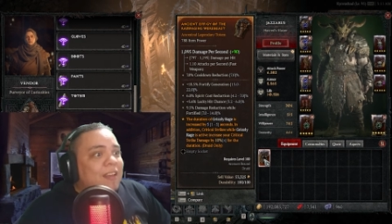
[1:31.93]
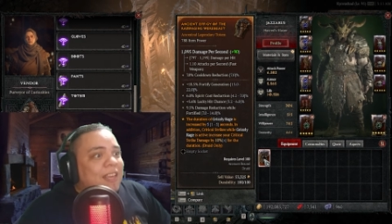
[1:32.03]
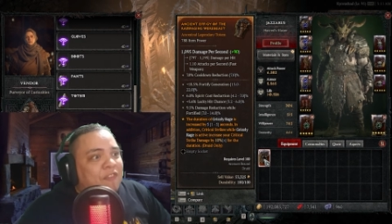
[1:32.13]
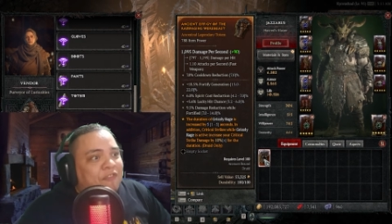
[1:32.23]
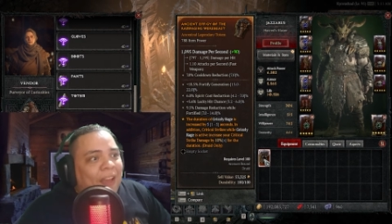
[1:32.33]

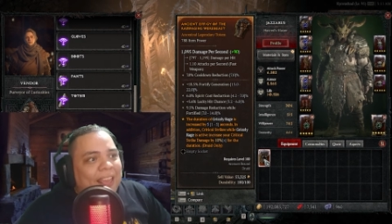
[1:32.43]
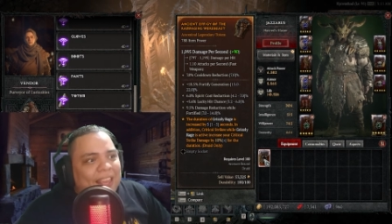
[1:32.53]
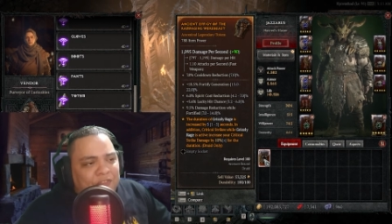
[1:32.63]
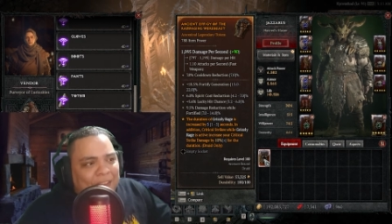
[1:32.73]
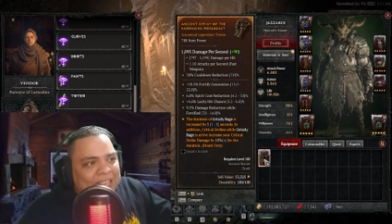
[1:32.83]
If I
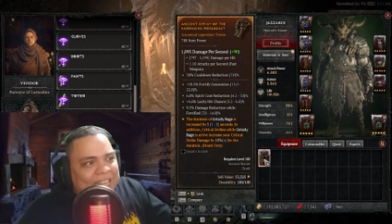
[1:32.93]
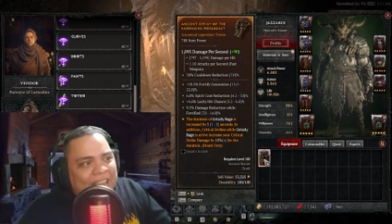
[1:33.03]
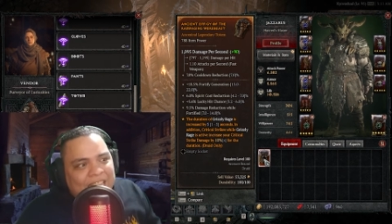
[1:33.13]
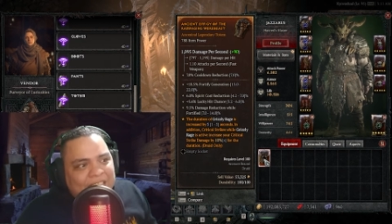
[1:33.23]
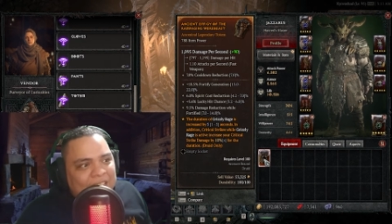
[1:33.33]
if I
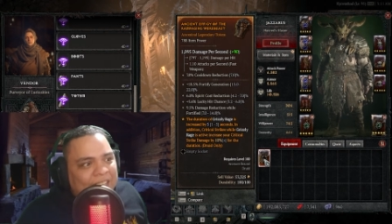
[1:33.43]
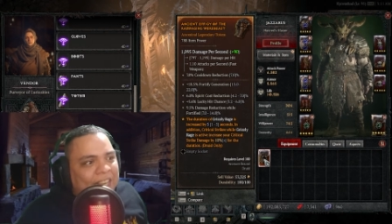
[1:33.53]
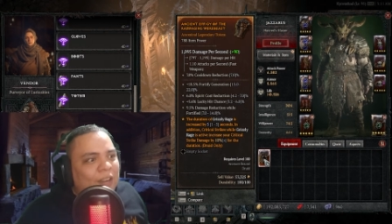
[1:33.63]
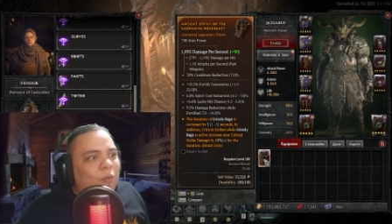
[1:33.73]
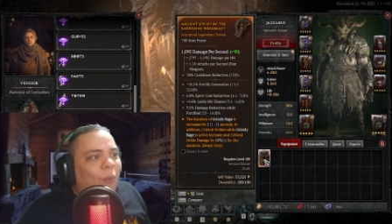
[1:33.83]
change
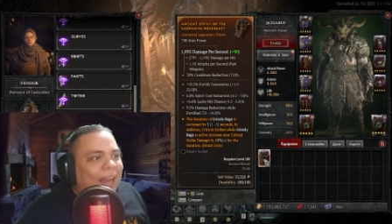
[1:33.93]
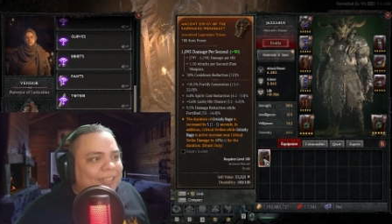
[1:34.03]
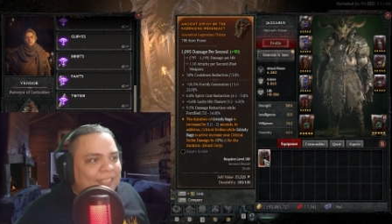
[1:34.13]
here, what?